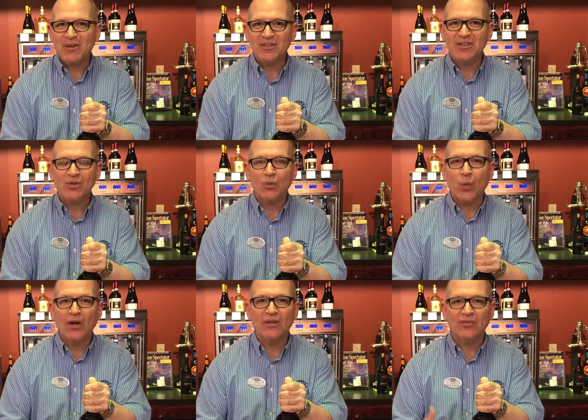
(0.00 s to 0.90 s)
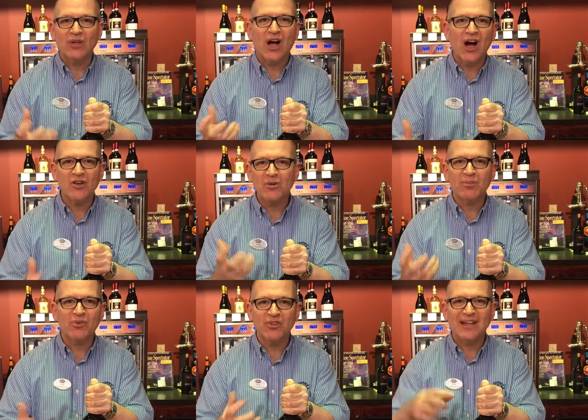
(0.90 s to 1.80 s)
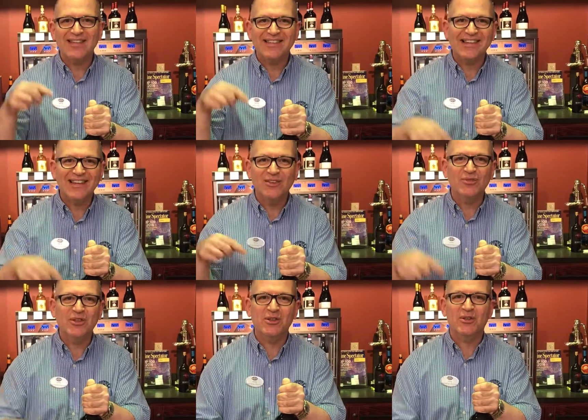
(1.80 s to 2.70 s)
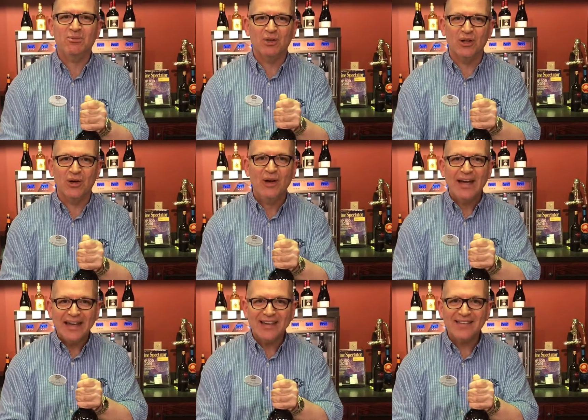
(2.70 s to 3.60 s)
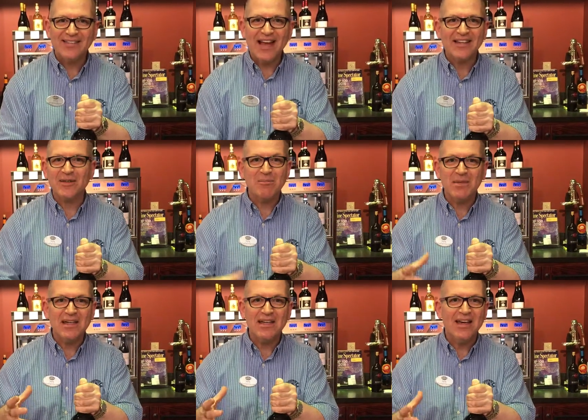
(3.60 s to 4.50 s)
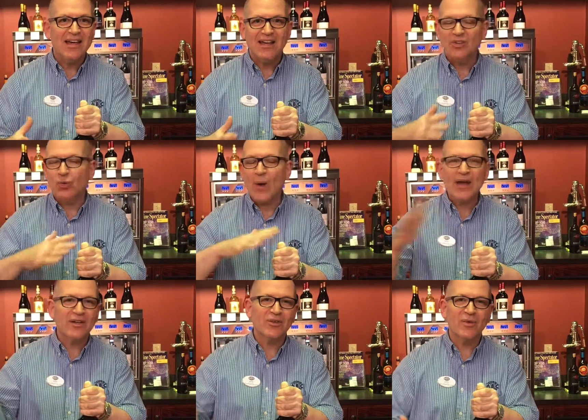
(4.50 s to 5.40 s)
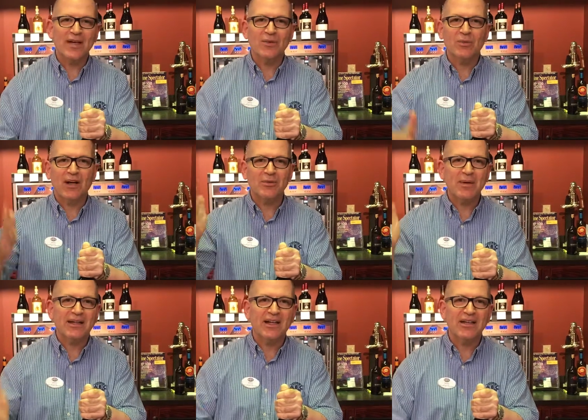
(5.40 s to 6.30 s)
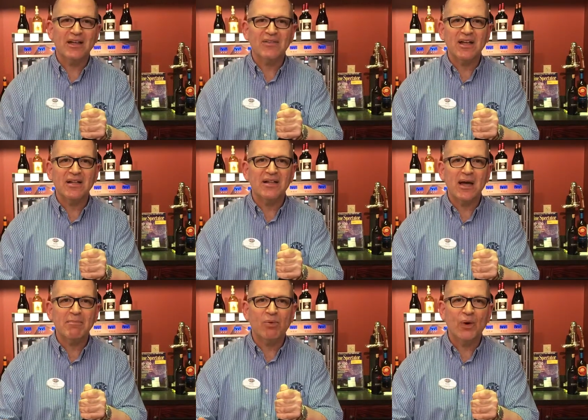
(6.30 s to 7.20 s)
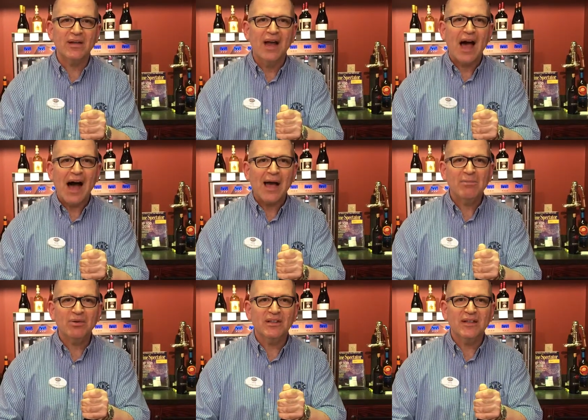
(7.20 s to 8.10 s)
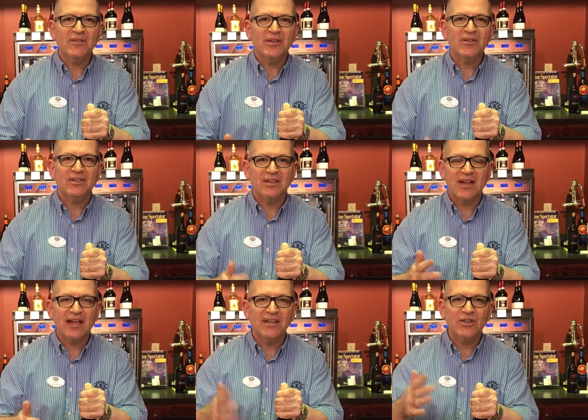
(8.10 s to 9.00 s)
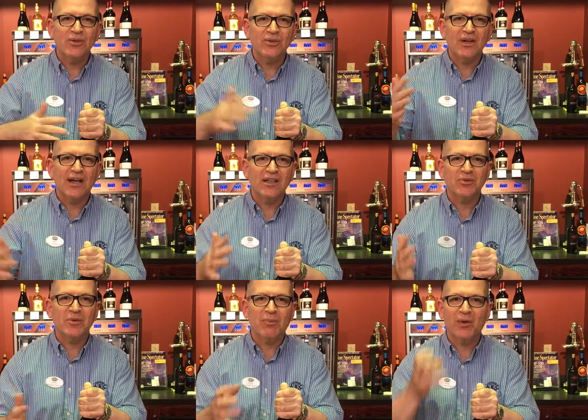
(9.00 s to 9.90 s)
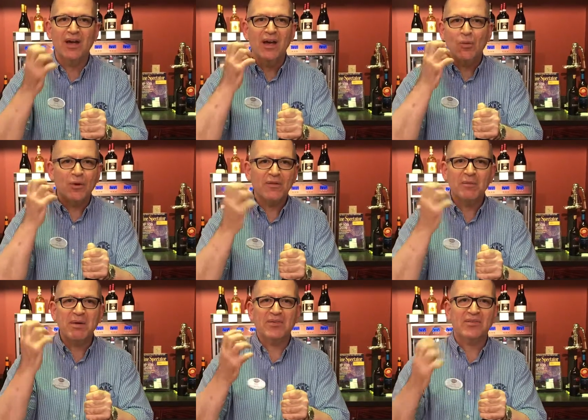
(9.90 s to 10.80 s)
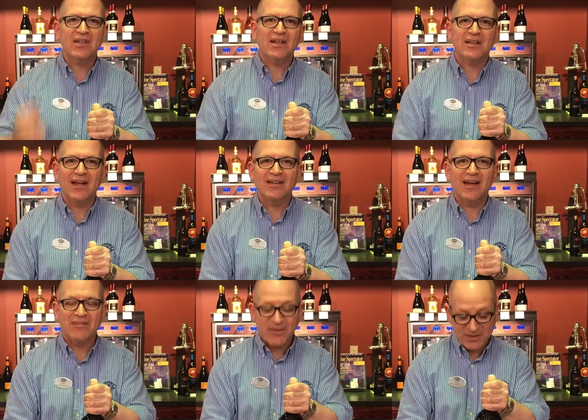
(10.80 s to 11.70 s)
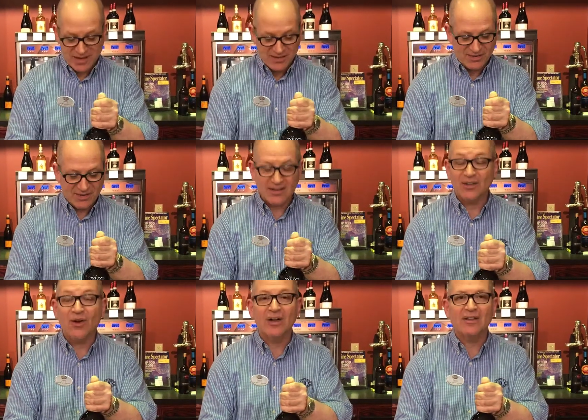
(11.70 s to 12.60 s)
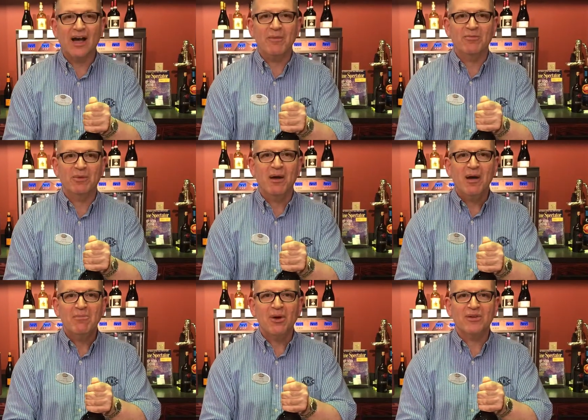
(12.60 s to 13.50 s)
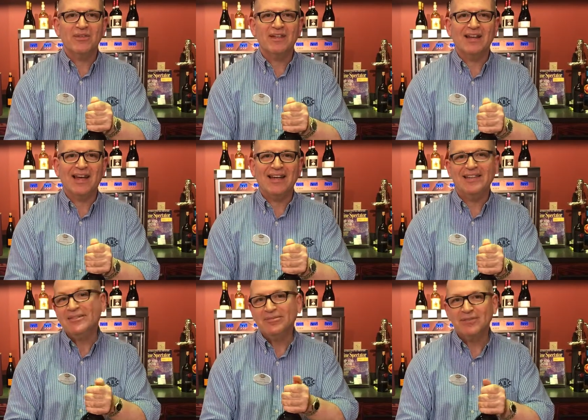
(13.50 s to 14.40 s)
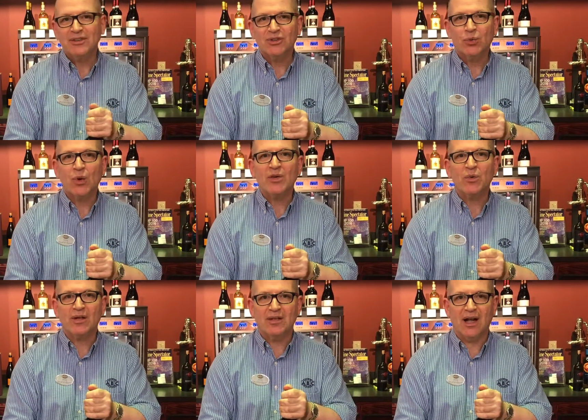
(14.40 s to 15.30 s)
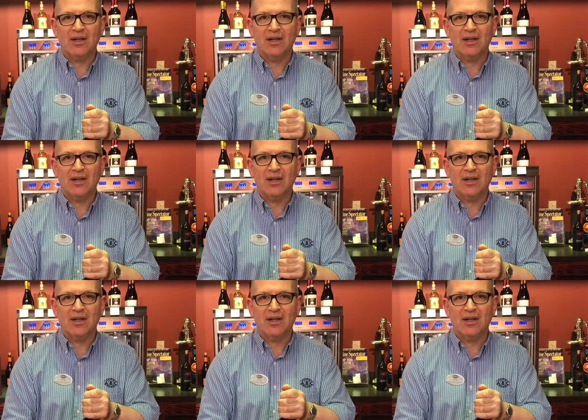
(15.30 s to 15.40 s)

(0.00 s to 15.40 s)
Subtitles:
much this wonderful 100% single vineyard Merlot is? That to me is way underrated. Wine Spectator gave it 89 point. I believe this is a 92, 93 point. One of the best things that I've ever tasted in a long time from Bergevin Lane. $21.99,